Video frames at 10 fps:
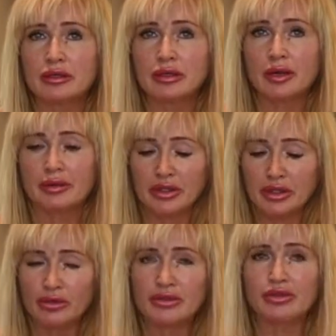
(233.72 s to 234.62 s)
couple of
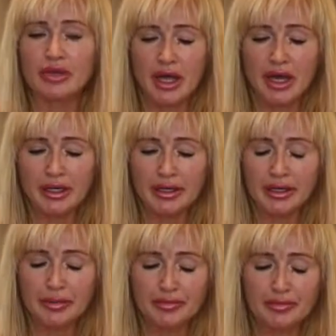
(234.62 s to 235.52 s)
cloves of garlic,
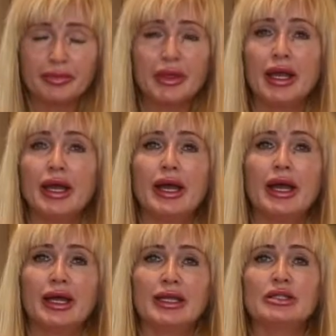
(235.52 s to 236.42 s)

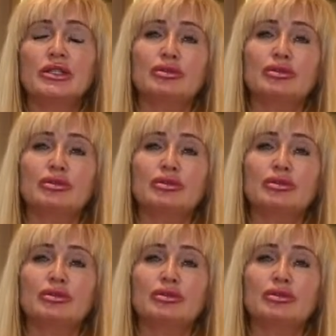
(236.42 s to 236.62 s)
and